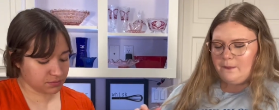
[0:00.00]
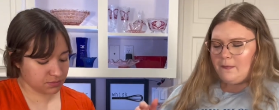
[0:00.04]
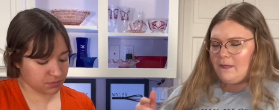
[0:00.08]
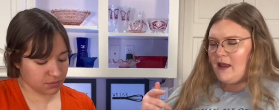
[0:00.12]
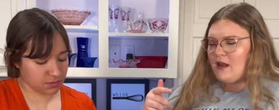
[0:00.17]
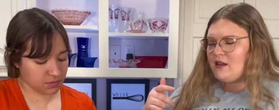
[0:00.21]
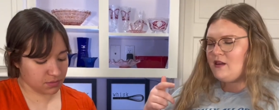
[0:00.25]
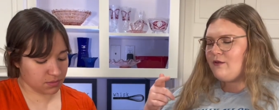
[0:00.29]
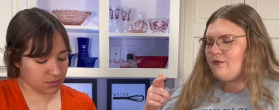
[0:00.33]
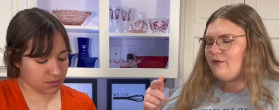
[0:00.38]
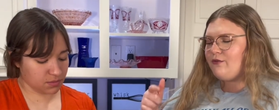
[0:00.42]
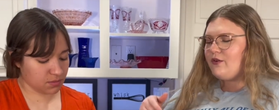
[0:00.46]

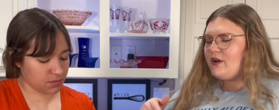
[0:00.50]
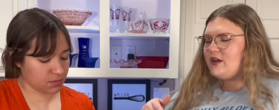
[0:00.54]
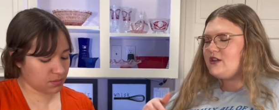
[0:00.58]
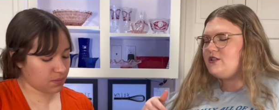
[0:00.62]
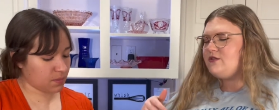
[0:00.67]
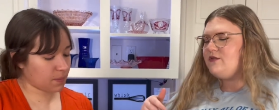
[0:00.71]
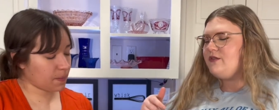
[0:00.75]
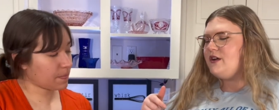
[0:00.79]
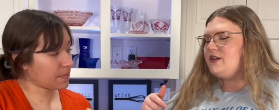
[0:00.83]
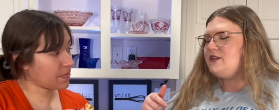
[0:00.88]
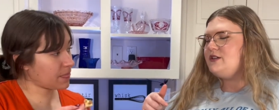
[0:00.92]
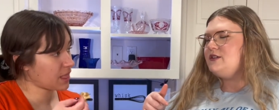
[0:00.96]
Speaker 1: And the fresh
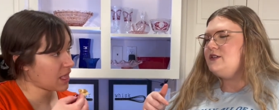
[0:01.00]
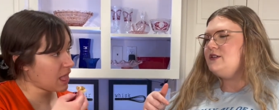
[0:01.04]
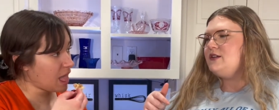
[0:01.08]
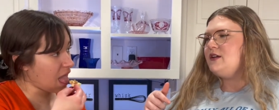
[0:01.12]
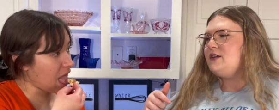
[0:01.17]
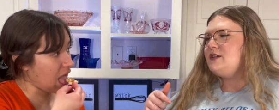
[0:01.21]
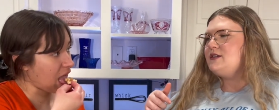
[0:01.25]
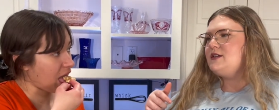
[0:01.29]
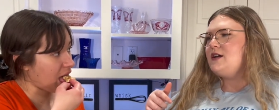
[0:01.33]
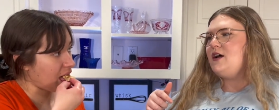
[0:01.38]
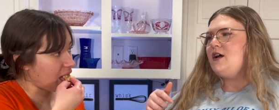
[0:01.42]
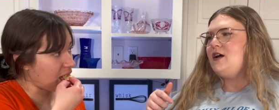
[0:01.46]
veggies on
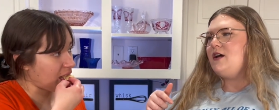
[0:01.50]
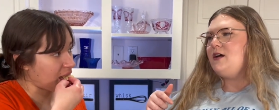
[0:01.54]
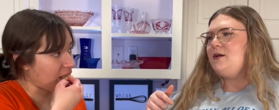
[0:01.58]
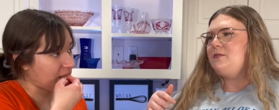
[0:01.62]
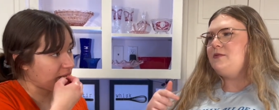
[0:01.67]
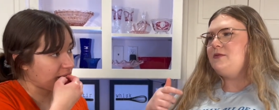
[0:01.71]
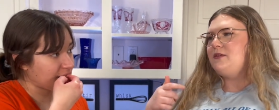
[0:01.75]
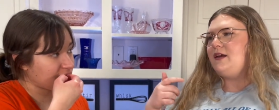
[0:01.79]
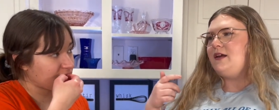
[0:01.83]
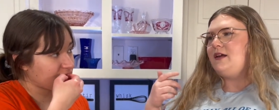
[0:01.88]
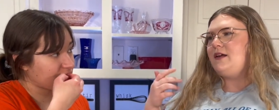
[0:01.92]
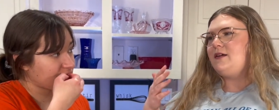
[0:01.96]
top,
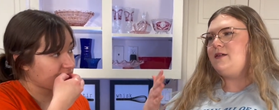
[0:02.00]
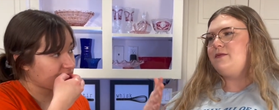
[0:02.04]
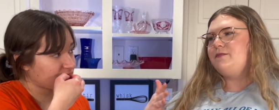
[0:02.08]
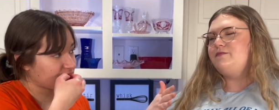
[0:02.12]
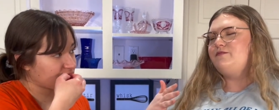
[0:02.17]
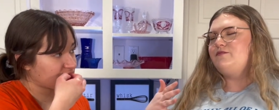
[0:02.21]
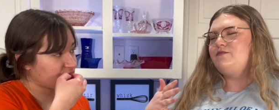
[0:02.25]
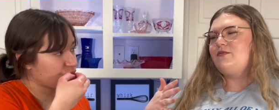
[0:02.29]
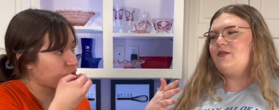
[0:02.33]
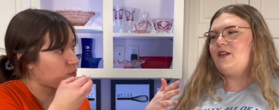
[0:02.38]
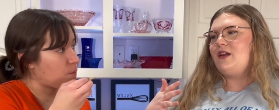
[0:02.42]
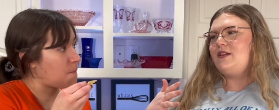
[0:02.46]
like,
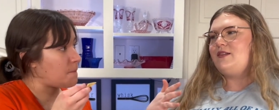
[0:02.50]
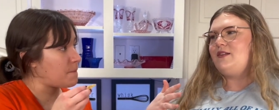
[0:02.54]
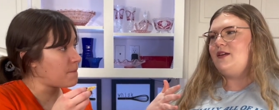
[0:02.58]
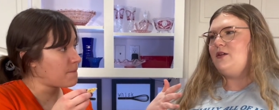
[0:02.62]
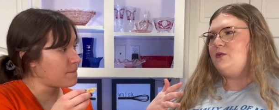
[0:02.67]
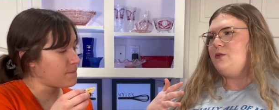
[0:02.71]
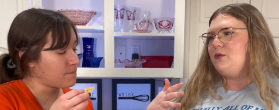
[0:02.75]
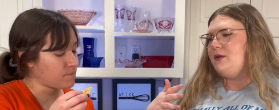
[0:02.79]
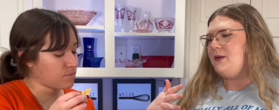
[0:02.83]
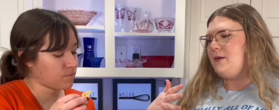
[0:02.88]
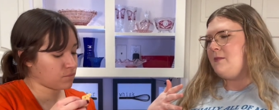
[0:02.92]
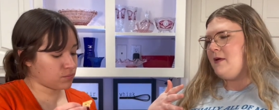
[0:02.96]
I think
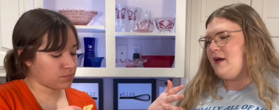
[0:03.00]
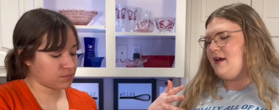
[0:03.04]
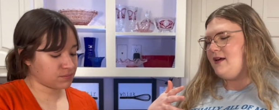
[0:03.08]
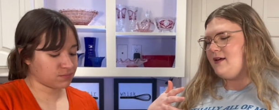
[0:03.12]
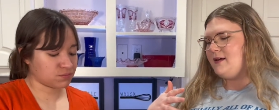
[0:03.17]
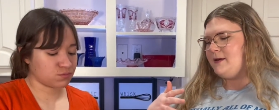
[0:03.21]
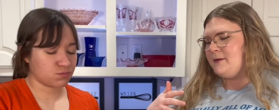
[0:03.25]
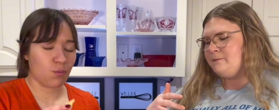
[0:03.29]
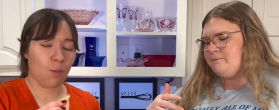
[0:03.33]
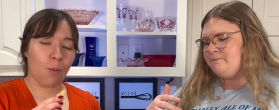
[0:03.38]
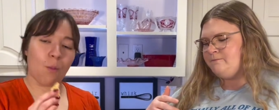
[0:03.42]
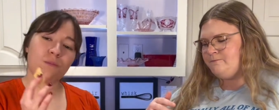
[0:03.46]
really make
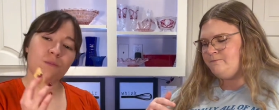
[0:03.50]
it.